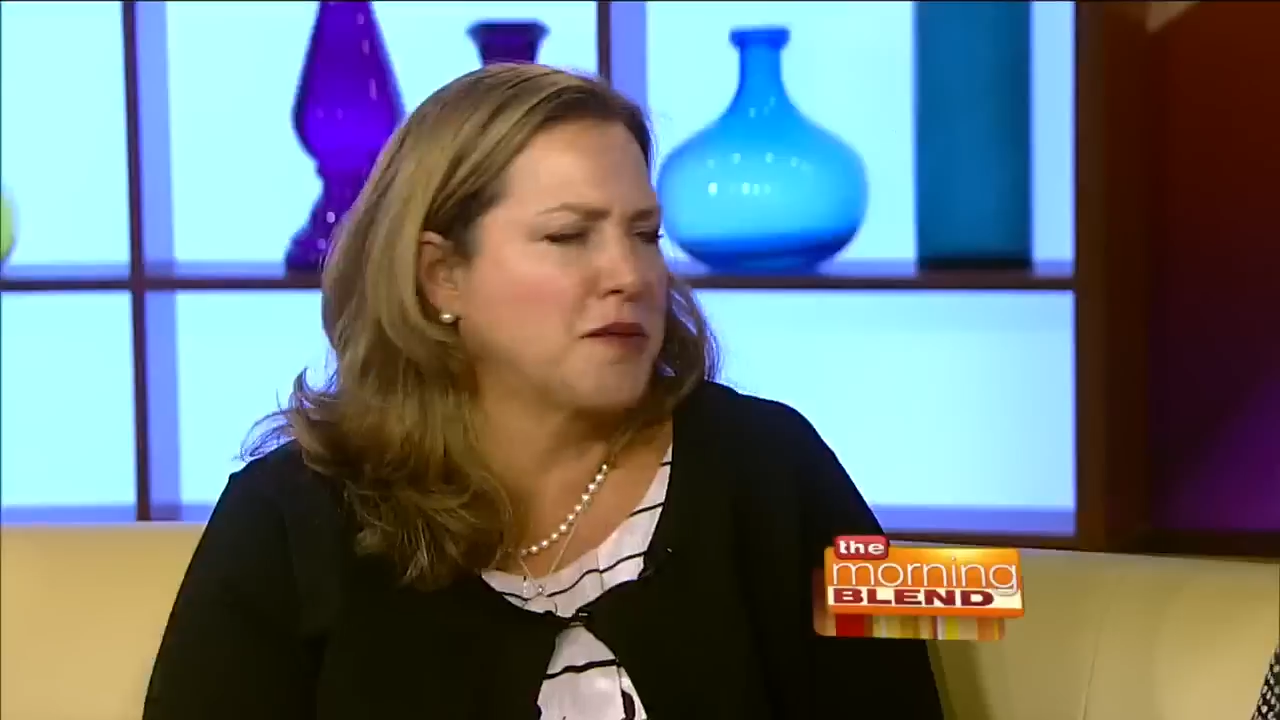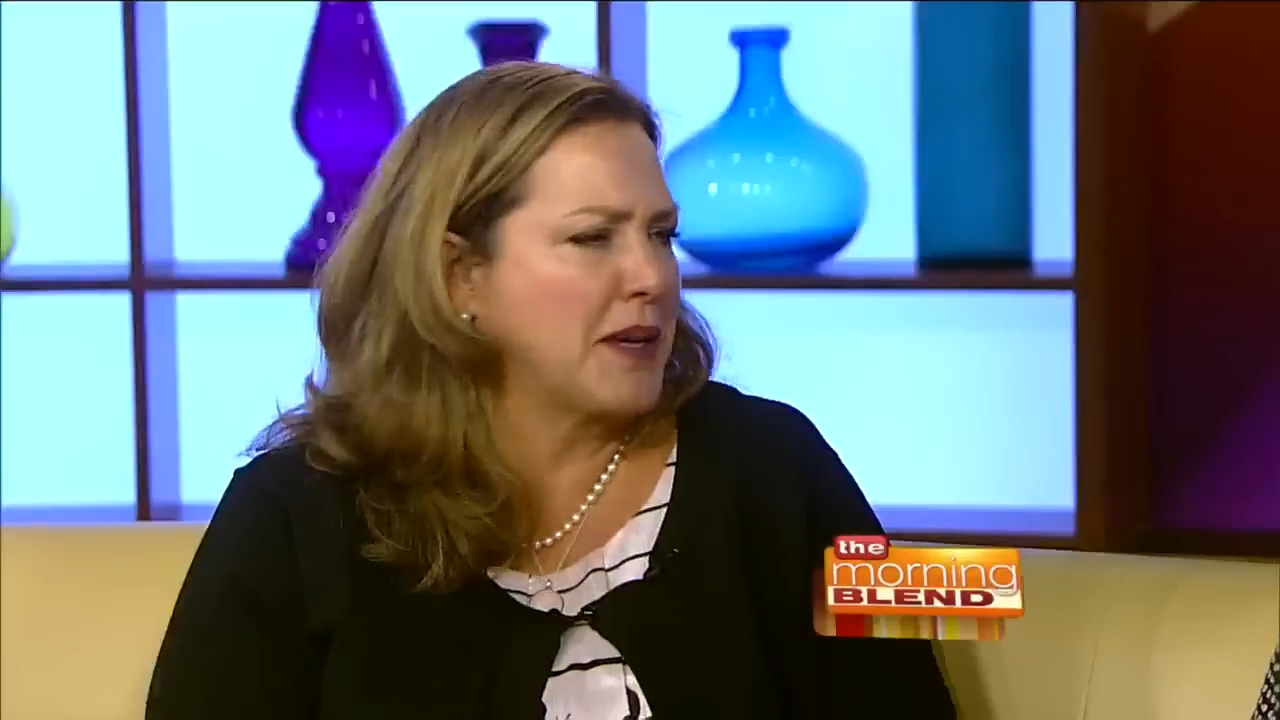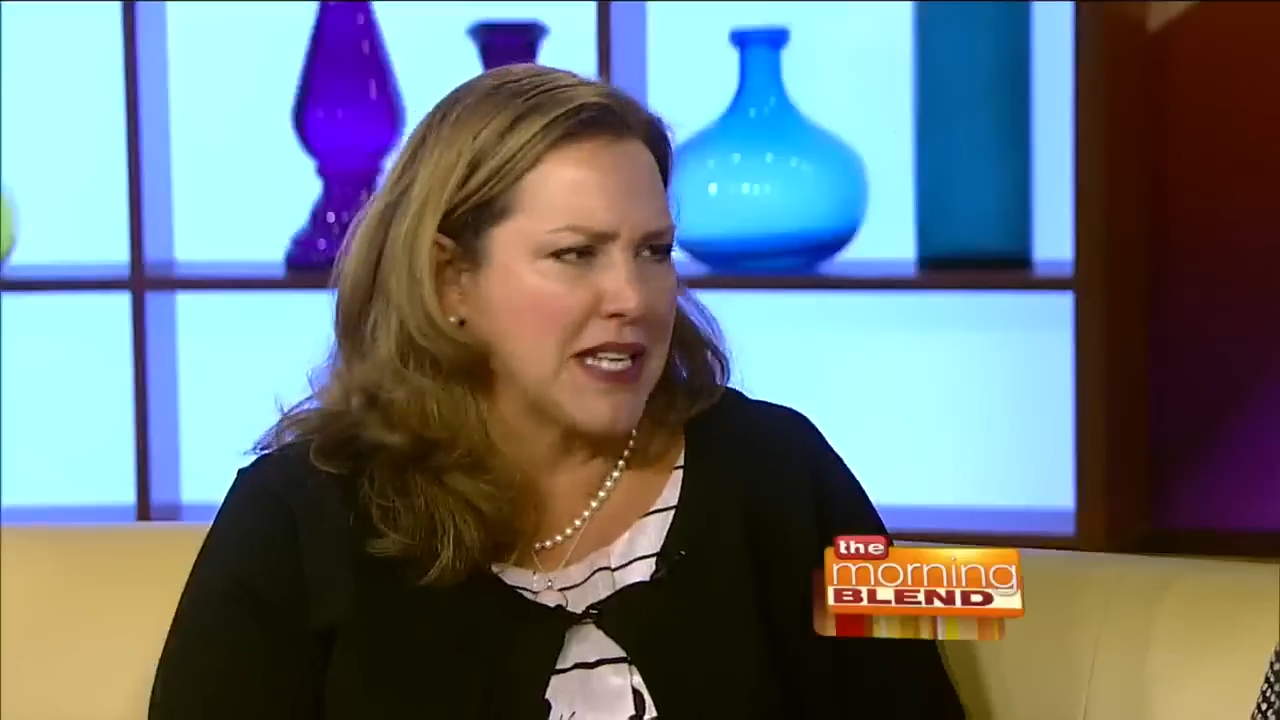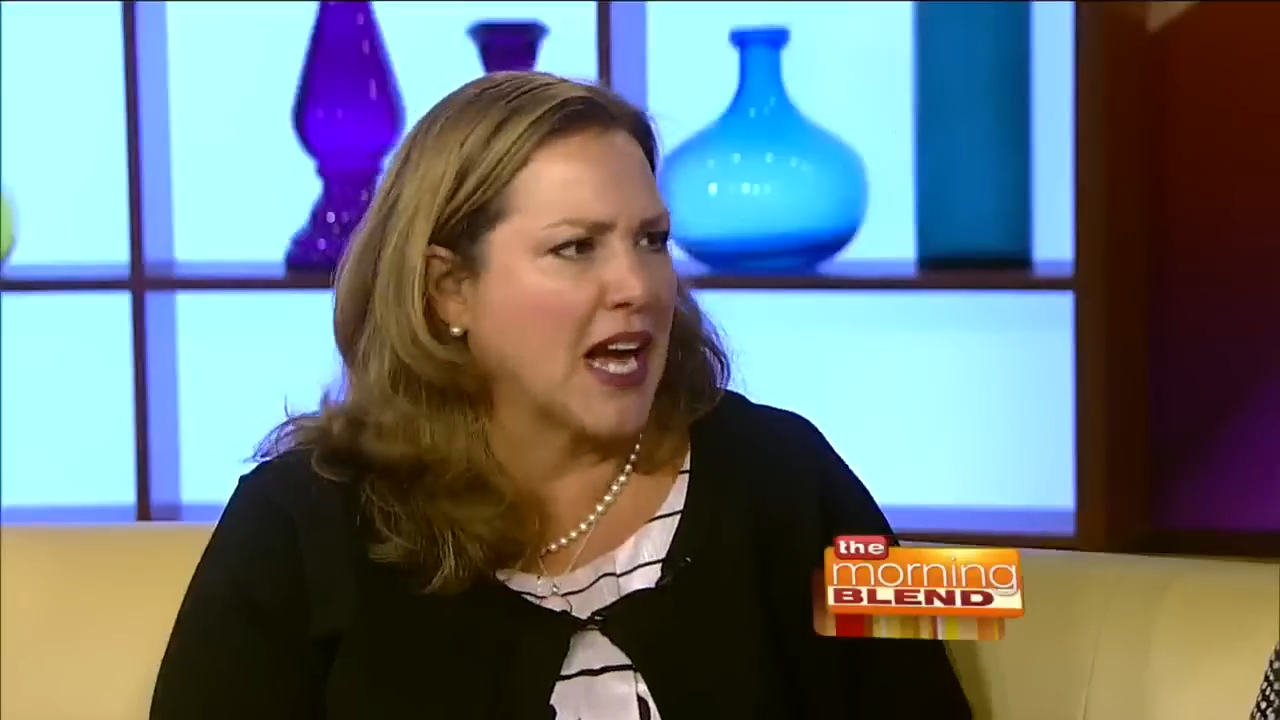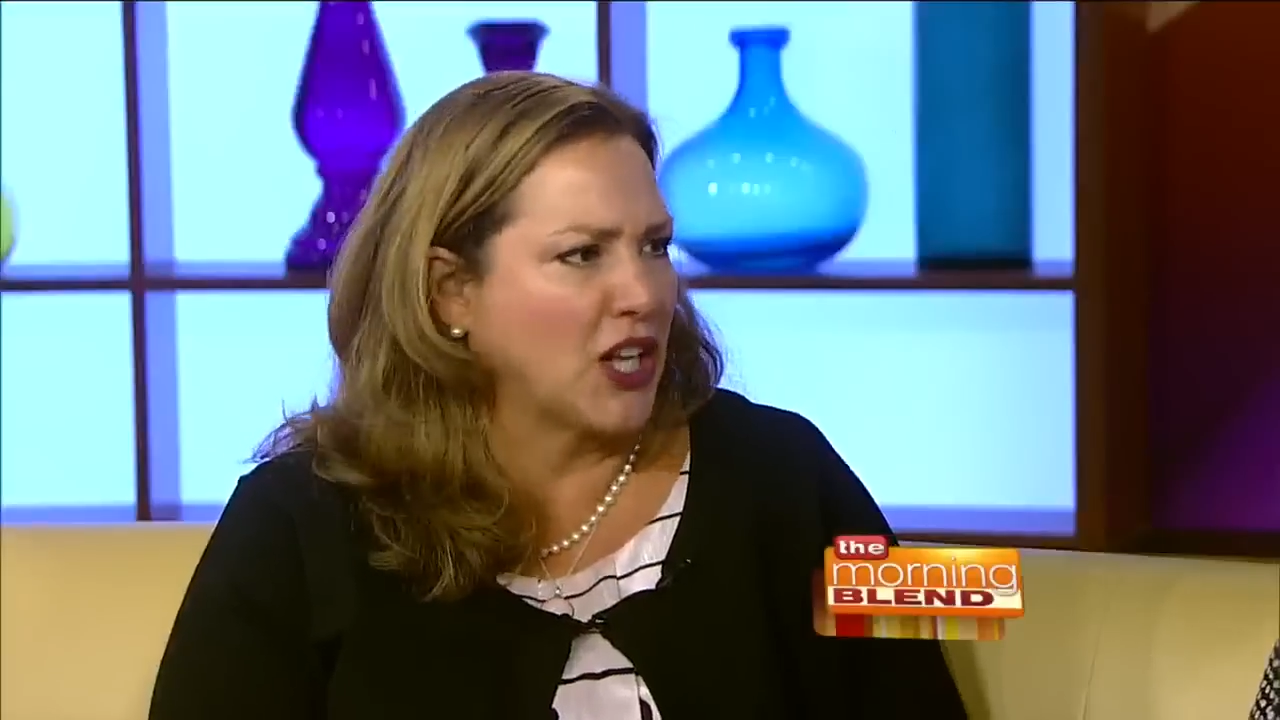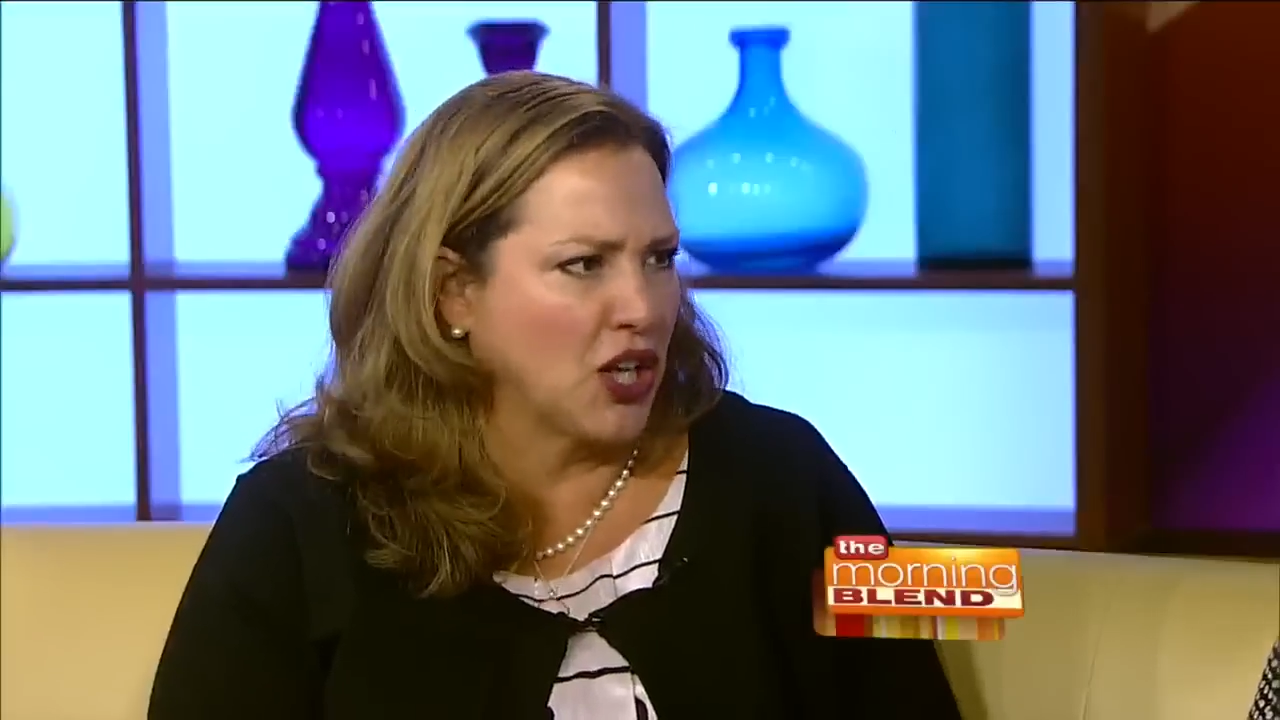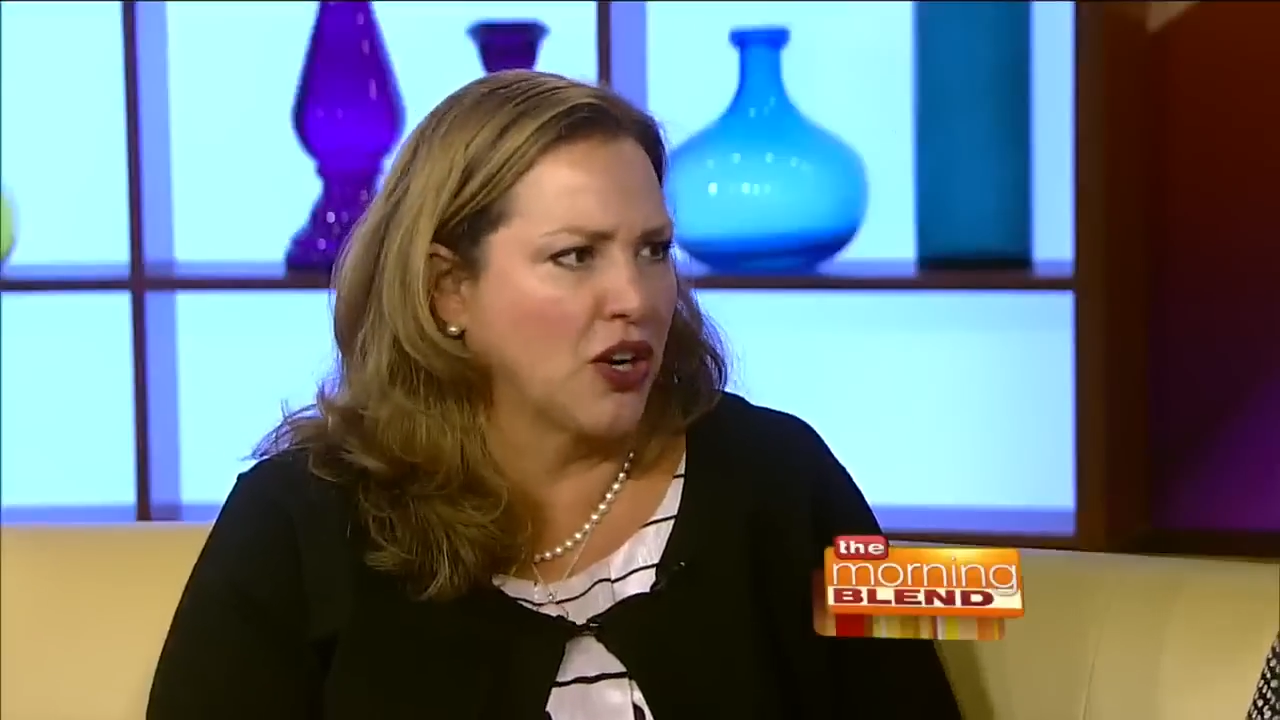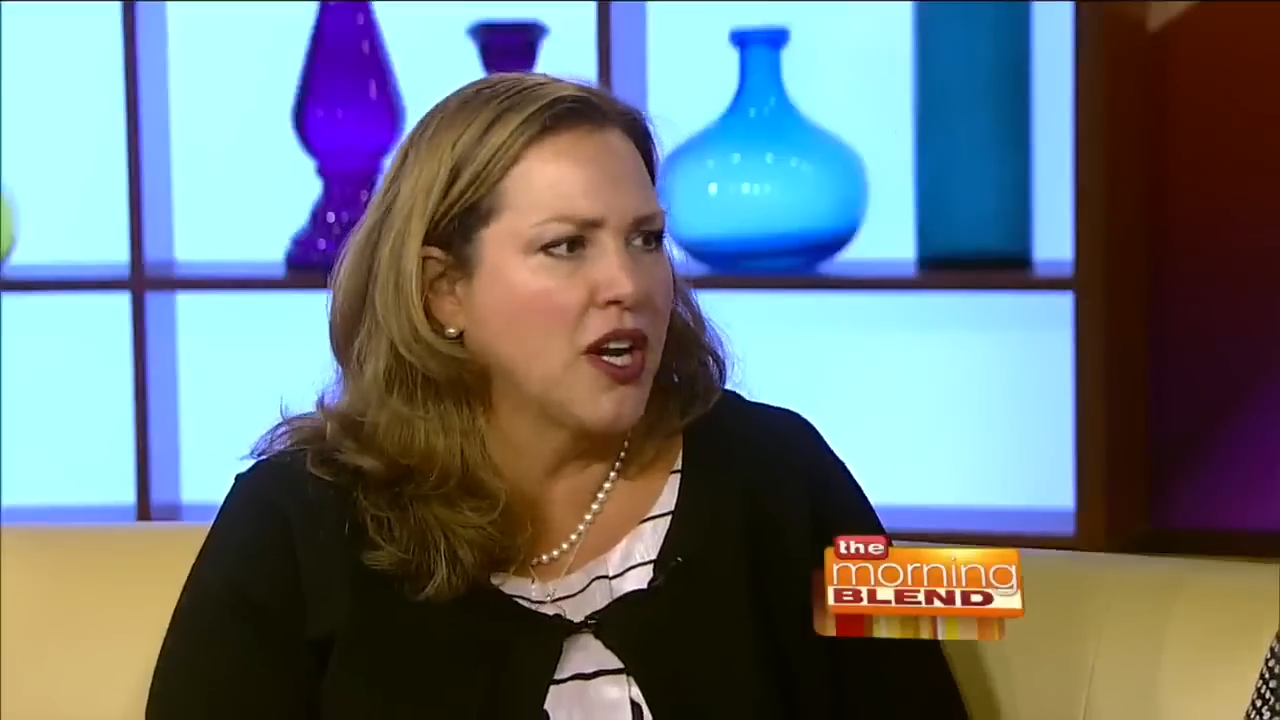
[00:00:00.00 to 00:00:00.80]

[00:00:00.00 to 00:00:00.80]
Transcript: spectacular.